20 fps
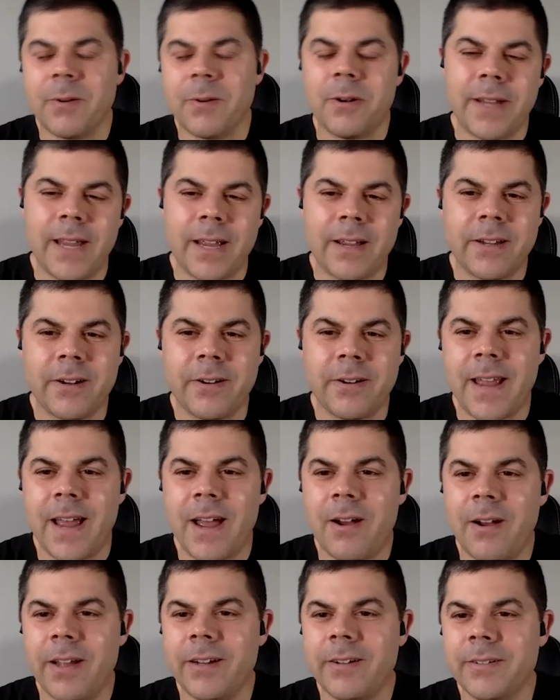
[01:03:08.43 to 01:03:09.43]
Well,
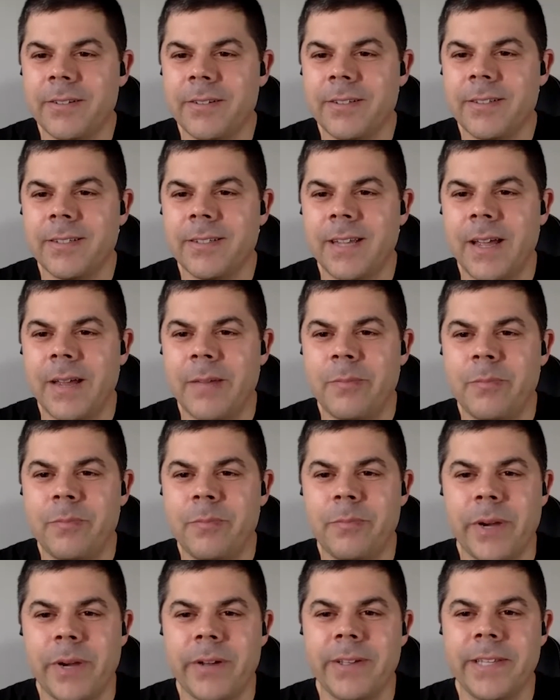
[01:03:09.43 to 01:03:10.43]
now I
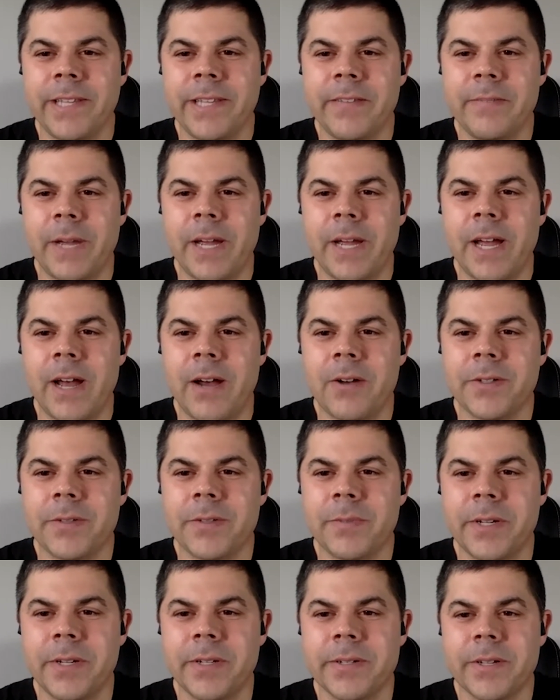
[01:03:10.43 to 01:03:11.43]
barely leave my house
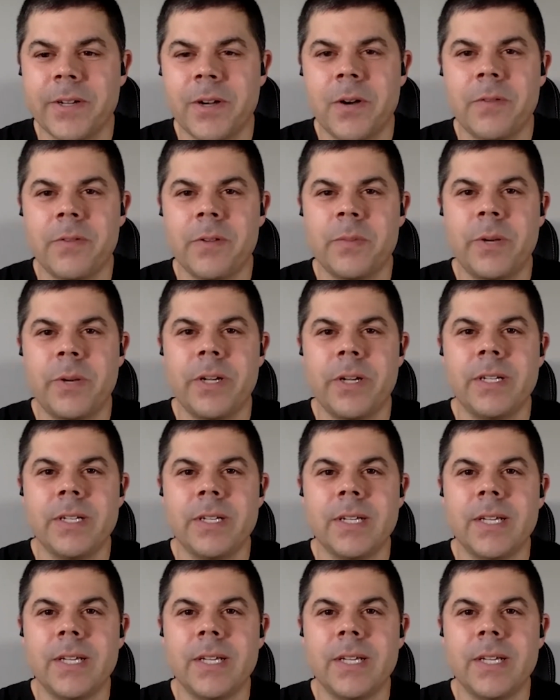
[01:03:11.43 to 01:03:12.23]
because of COVID, but